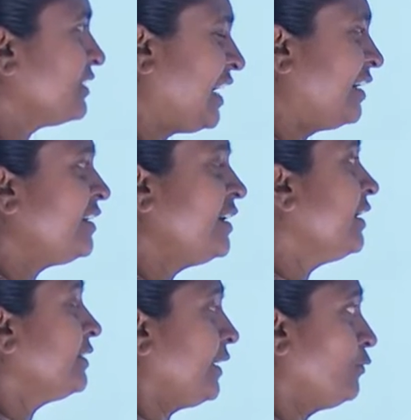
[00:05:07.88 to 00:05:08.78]
and
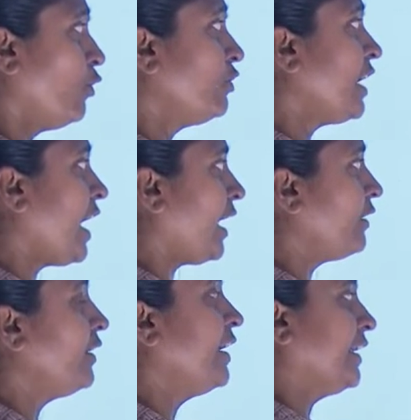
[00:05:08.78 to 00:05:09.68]
they won't
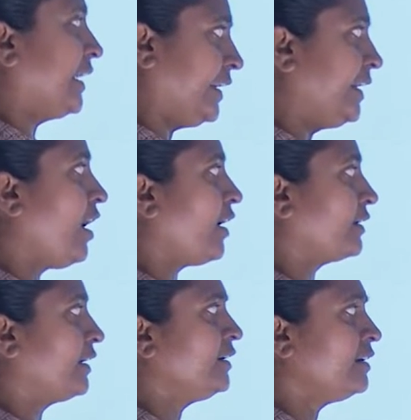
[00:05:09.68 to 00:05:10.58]
have any
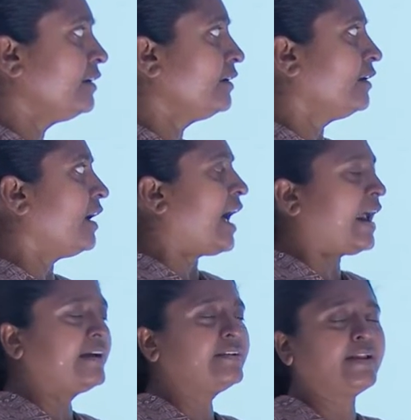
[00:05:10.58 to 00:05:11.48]
organ
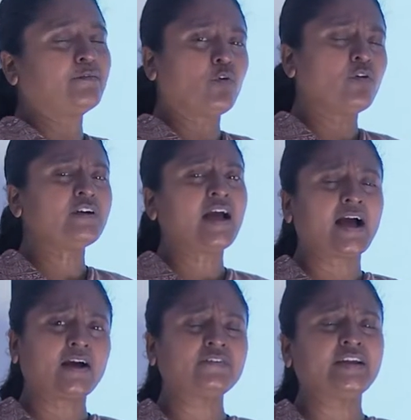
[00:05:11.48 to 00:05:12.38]
and they won't
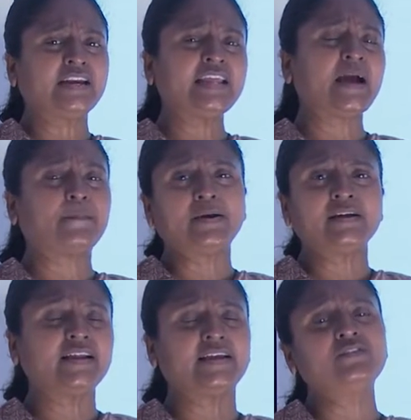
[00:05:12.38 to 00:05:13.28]
have any
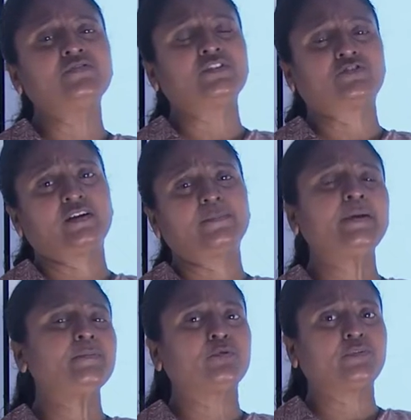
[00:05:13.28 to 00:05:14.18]
appendage which will
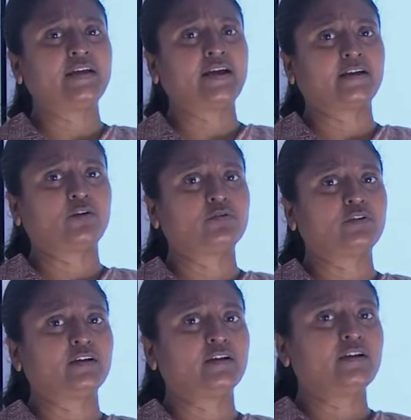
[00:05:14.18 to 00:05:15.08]
be moving around.